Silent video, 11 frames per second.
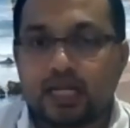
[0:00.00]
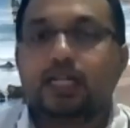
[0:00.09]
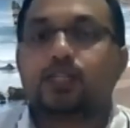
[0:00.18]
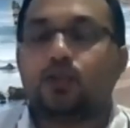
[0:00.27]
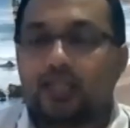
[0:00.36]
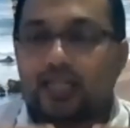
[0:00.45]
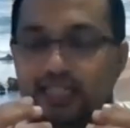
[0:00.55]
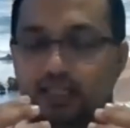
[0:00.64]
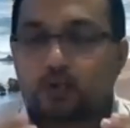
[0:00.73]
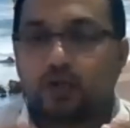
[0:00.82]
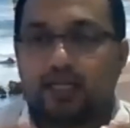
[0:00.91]
So
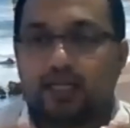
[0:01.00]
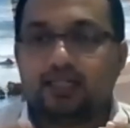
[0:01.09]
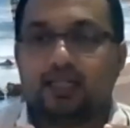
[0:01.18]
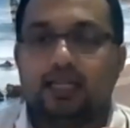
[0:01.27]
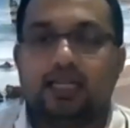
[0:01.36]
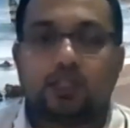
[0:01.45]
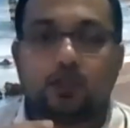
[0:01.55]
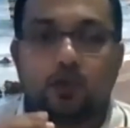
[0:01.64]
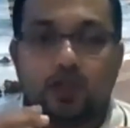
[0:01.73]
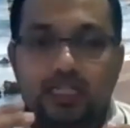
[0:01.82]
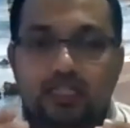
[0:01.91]
likewise,
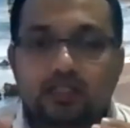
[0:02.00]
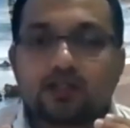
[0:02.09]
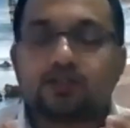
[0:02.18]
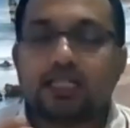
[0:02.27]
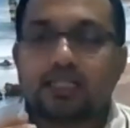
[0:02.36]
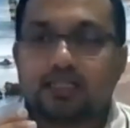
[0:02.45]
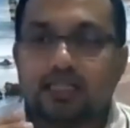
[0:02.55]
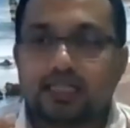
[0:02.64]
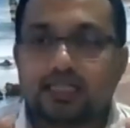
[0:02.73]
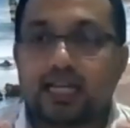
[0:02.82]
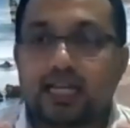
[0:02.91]
so each of these
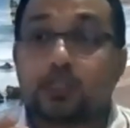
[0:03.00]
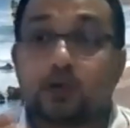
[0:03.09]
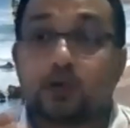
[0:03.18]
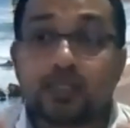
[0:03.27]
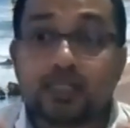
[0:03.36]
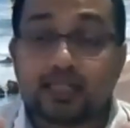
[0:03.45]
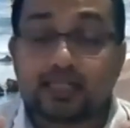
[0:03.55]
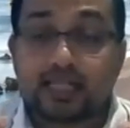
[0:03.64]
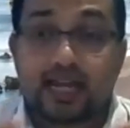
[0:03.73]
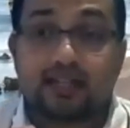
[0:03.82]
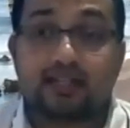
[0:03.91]
design choices
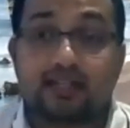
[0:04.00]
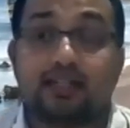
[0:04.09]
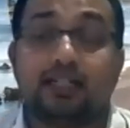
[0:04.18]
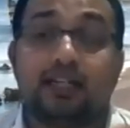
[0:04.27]
had a